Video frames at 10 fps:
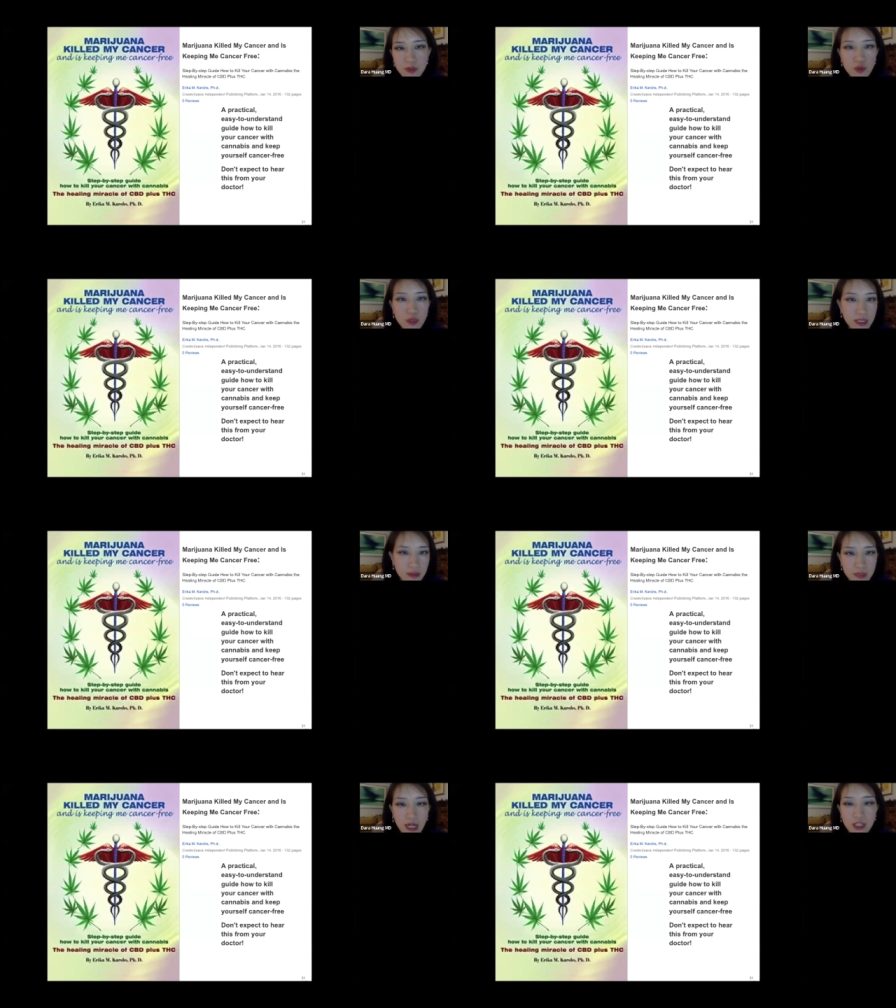
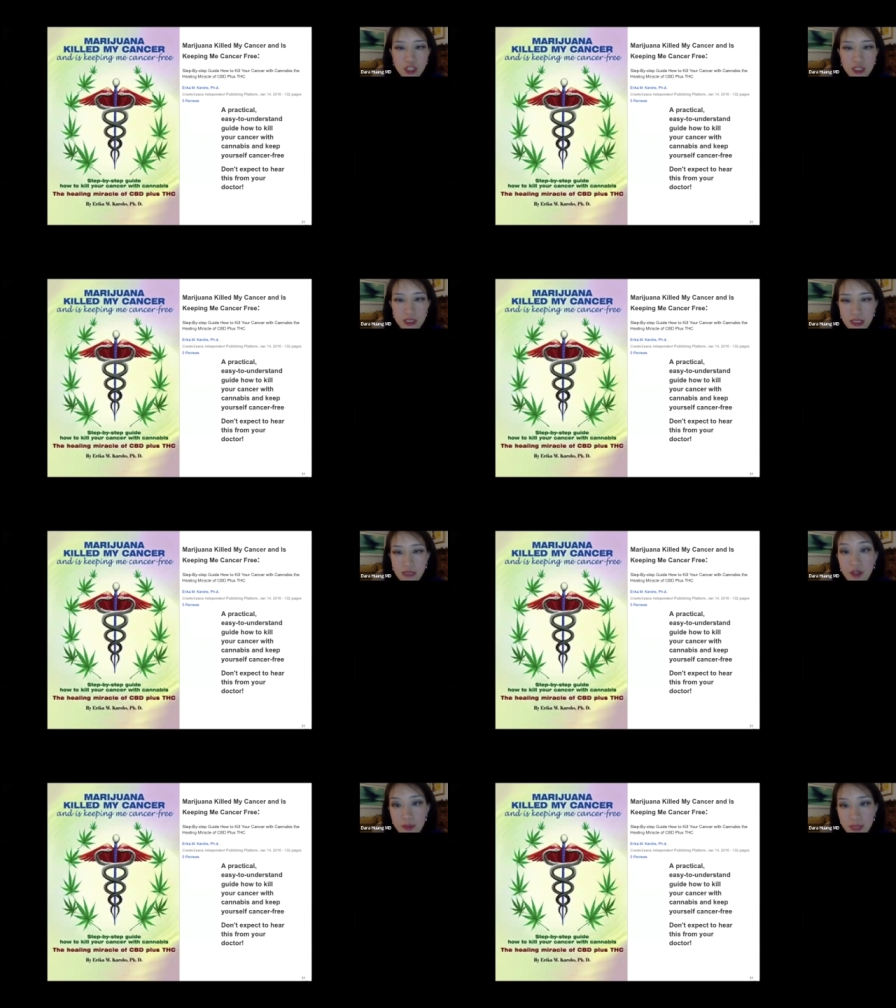treat Hodgkin's
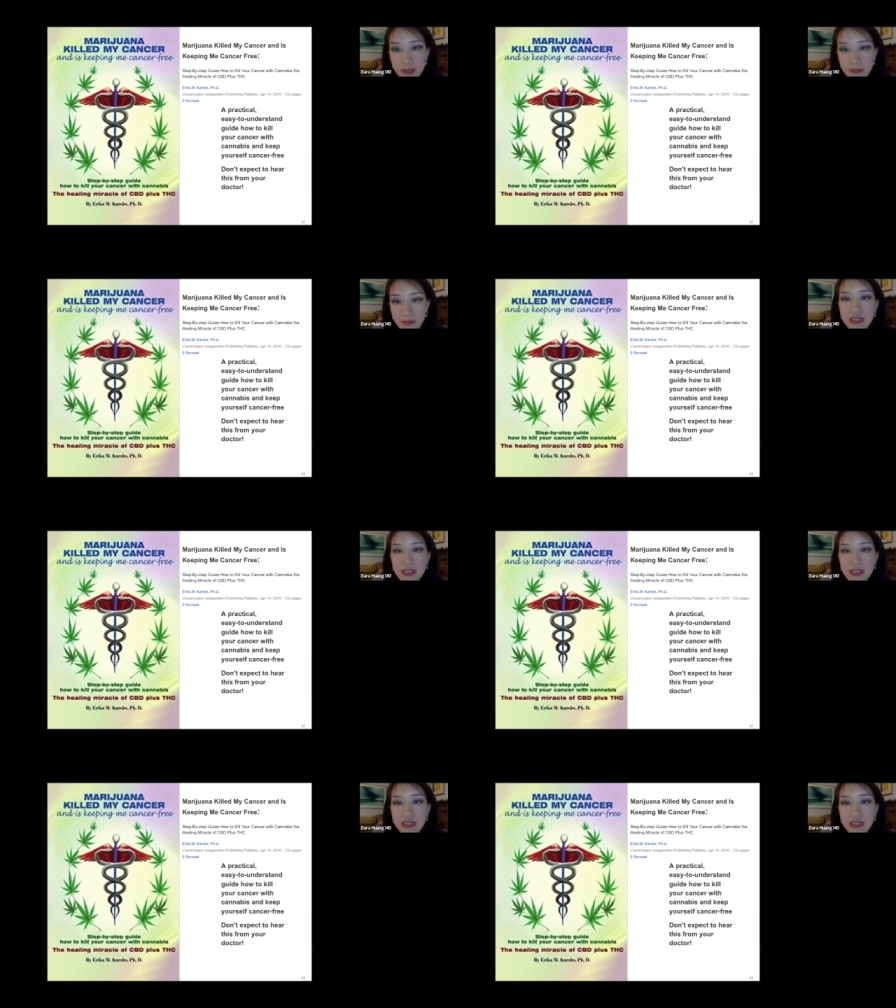lymphoma,